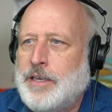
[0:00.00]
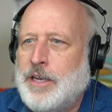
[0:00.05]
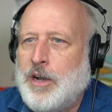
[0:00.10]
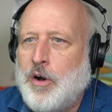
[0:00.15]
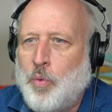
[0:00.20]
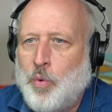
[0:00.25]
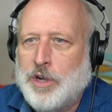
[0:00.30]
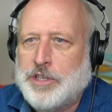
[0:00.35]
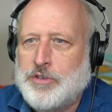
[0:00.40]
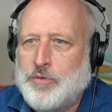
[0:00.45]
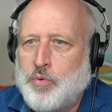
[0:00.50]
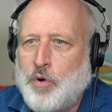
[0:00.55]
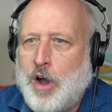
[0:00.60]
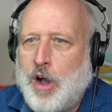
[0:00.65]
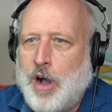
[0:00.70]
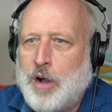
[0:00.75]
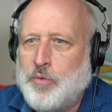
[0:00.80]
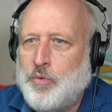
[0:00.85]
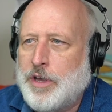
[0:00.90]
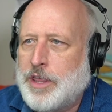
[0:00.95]
What's
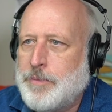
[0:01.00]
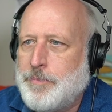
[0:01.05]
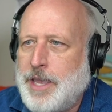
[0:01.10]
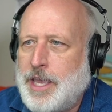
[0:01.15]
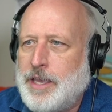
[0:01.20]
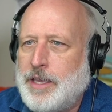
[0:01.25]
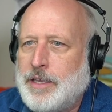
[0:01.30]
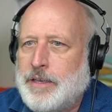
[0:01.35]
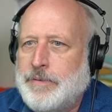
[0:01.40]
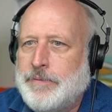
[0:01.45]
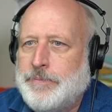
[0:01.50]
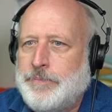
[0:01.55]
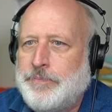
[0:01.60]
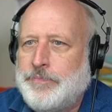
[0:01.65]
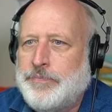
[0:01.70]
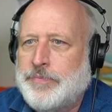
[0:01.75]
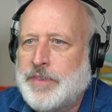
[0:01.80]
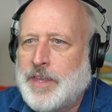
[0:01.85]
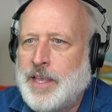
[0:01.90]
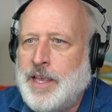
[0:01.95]
wrong with me?
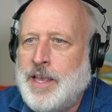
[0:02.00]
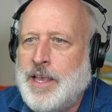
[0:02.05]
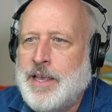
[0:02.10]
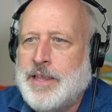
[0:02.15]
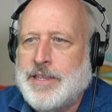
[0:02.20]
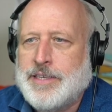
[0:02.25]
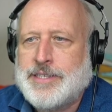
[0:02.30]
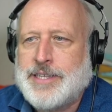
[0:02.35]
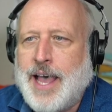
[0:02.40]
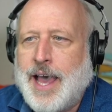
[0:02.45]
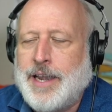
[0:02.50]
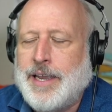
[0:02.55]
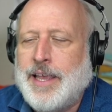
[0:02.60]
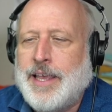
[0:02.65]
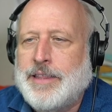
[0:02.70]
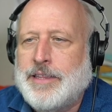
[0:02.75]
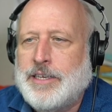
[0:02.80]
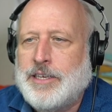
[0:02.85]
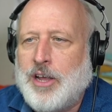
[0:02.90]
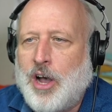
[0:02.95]
The sonnet
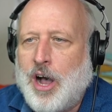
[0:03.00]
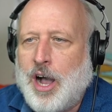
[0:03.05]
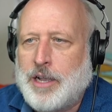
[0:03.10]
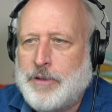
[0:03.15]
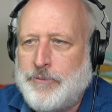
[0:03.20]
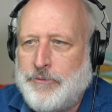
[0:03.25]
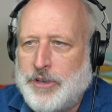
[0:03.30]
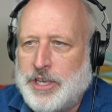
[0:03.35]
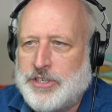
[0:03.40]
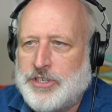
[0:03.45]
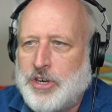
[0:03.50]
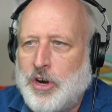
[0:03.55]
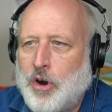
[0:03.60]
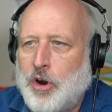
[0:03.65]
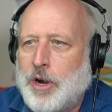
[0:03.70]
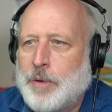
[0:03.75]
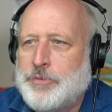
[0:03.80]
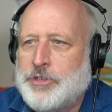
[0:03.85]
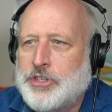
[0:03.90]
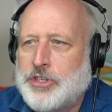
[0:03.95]
and the dogfish
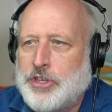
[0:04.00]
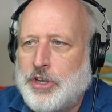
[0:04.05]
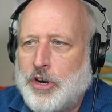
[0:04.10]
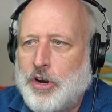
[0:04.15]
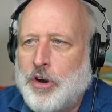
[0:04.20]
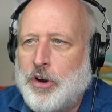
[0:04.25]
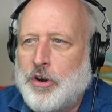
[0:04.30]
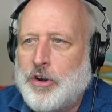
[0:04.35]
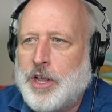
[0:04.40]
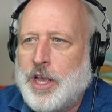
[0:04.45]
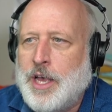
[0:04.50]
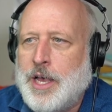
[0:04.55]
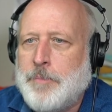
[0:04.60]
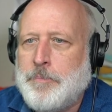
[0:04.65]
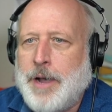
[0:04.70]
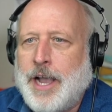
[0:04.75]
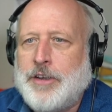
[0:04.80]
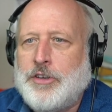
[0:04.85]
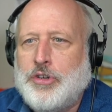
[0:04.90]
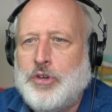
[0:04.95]
are obscured
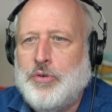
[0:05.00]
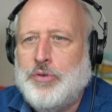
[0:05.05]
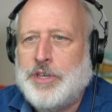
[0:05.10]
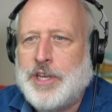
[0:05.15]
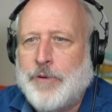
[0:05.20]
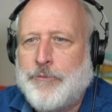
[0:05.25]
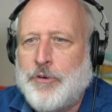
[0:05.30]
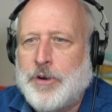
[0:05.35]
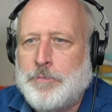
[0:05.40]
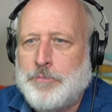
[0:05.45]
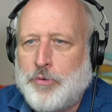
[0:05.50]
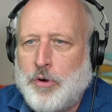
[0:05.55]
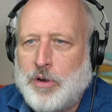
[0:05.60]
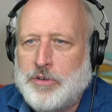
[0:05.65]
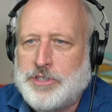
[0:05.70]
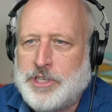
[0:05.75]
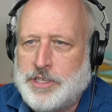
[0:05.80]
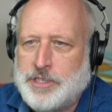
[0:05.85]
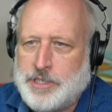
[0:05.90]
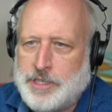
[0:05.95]
by two different
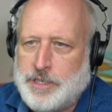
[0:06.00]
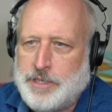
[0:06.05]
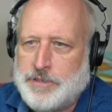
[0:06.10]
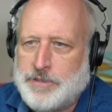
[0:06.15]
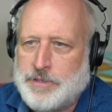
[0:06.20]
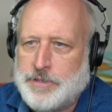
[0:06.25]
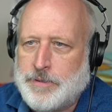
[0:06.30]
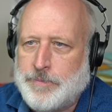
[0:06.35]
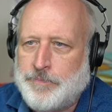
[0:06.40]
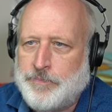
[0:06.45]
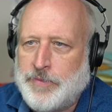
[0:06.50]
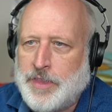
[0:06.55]
processes.